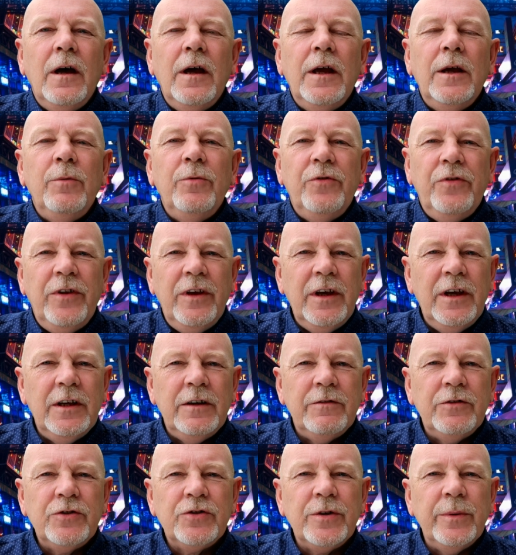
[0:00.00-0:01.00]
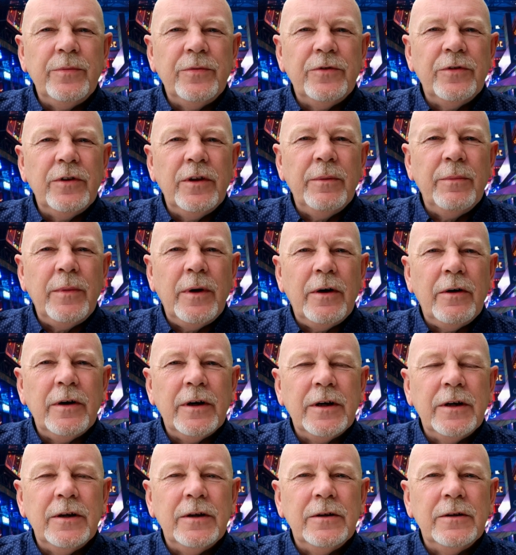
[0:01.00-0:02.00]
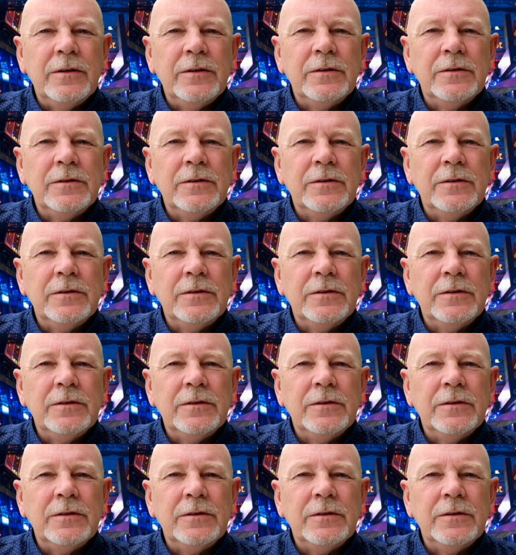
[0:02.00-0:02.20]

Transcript: He was thinking of a trip to America,